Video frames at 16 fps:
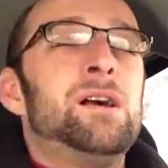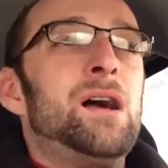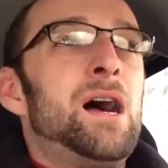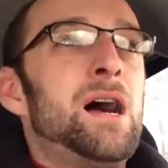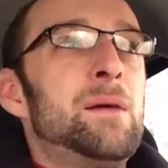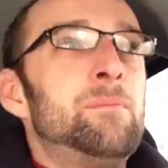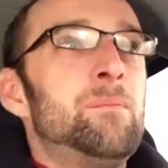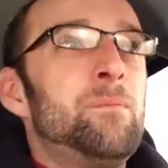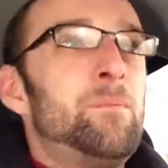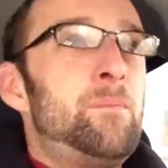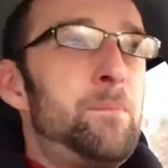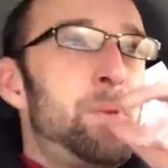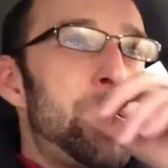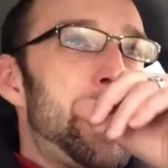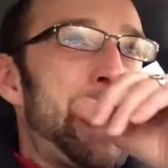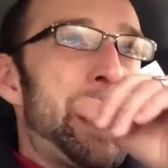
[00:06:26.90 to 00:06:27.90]

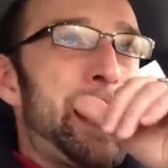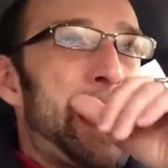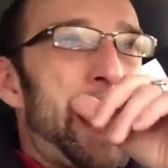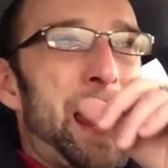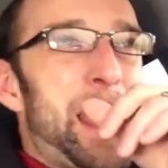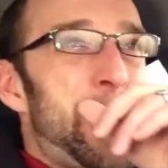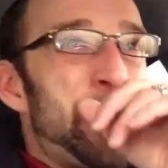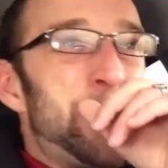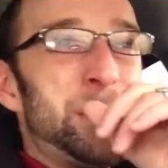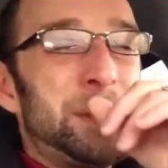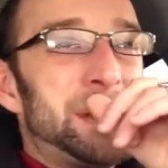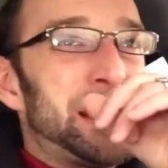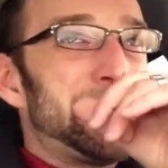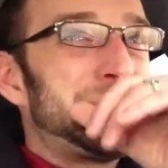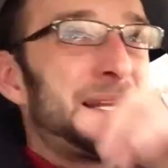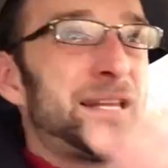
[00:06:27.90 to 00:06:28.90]
But you'd
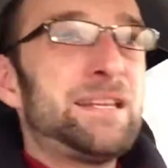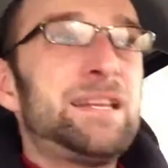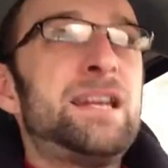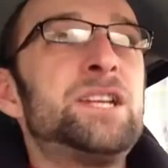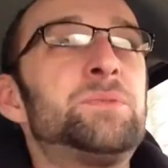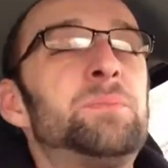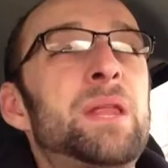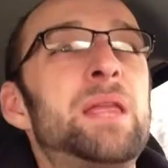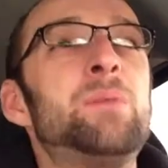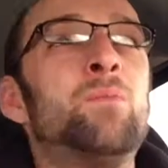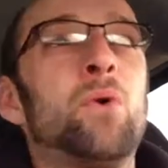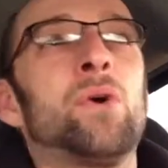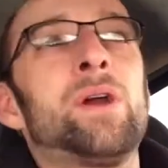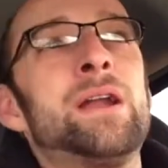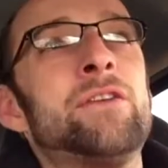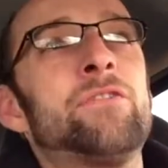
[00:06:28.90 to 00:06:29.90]
think that they display
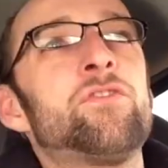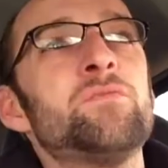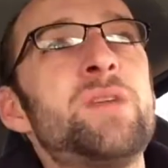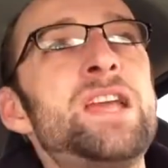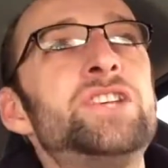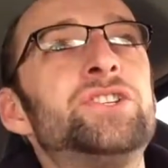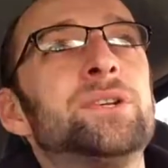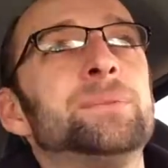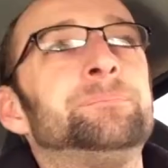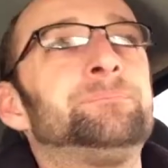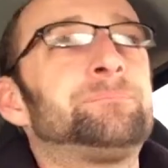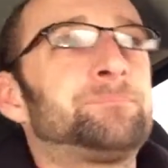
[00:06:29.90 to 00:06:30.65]
more information,